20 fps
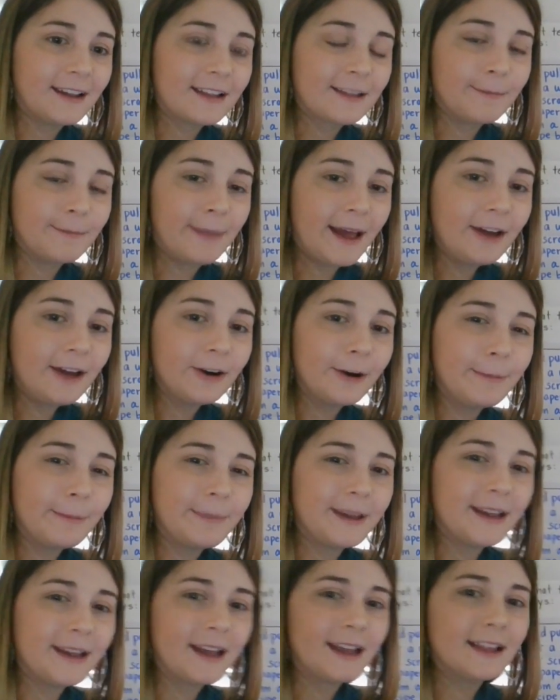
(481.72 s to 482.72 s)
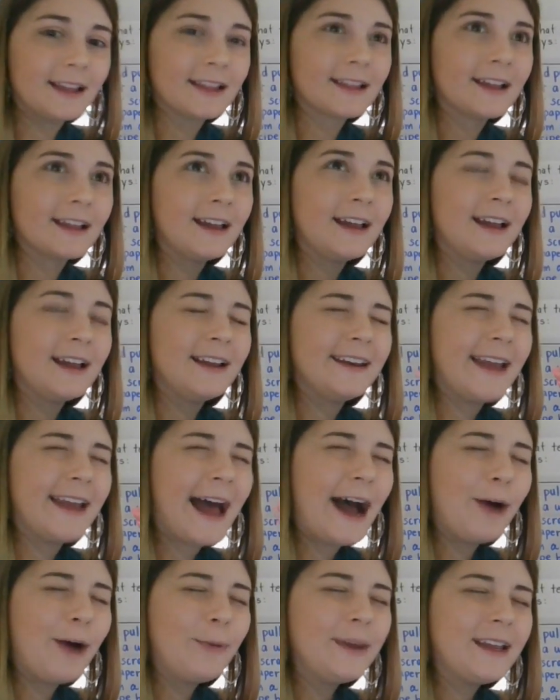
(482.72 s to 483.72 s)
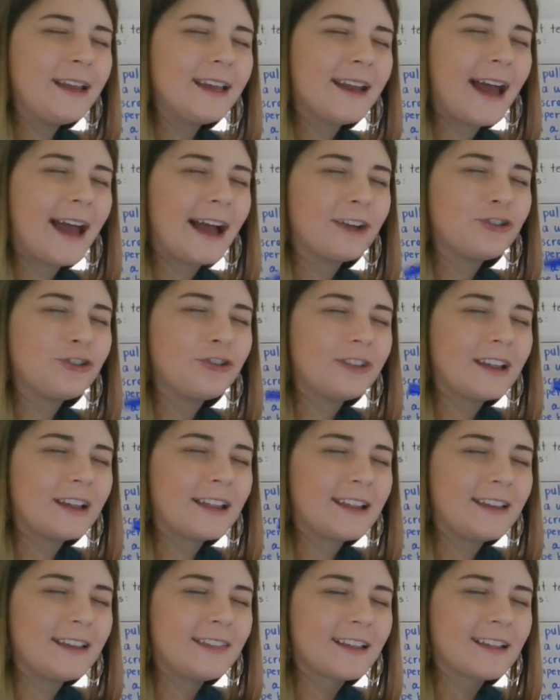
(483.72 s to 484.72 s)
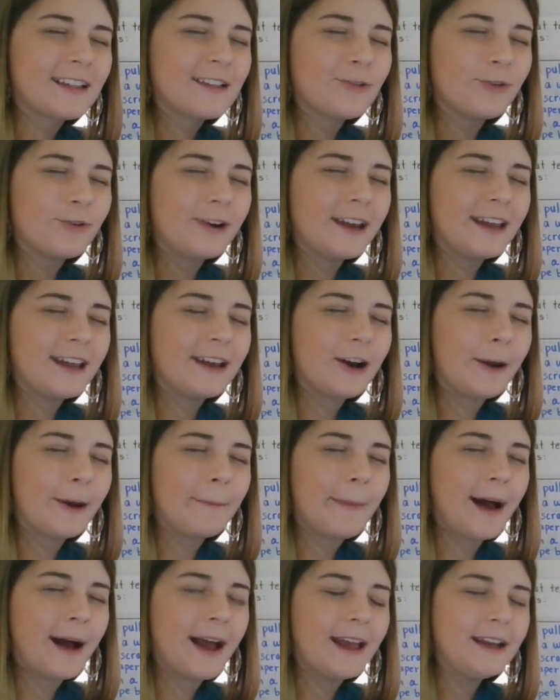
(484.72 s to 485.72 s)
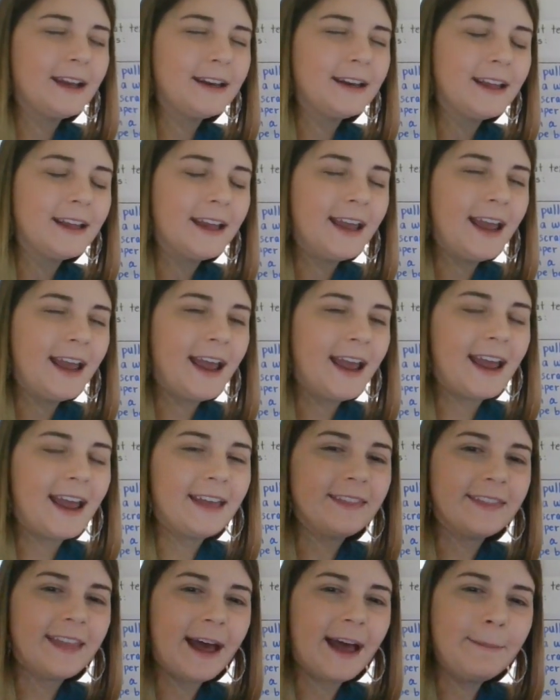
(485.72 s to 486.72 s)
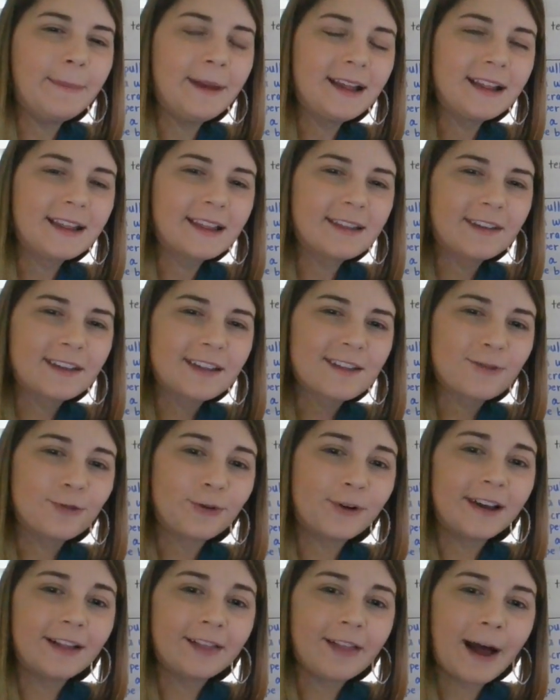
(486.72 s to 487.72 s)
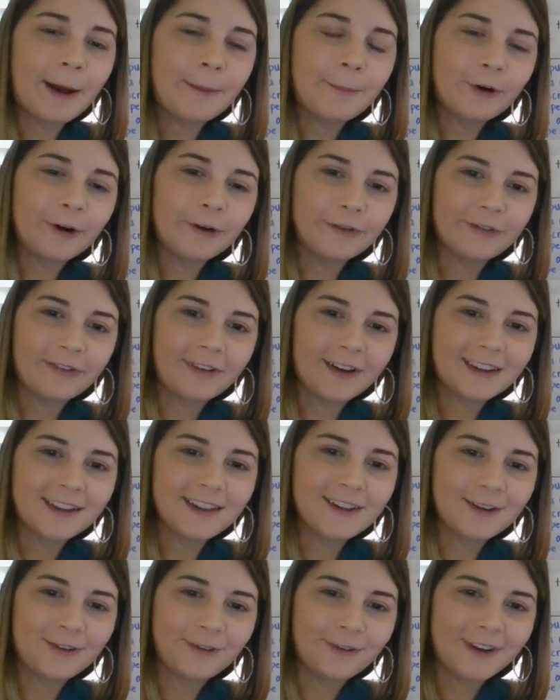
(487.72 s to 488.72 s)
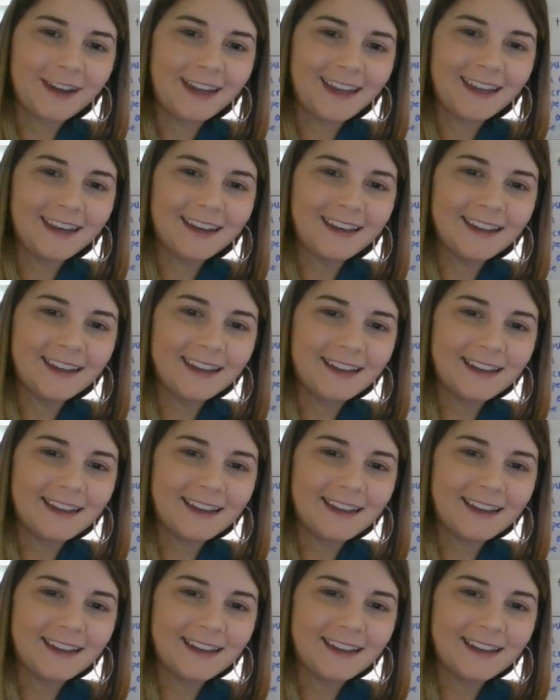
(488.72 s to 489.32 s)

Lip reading: us better, because now we can actually see the story in our mind, and that makes the story a lot more fun to read.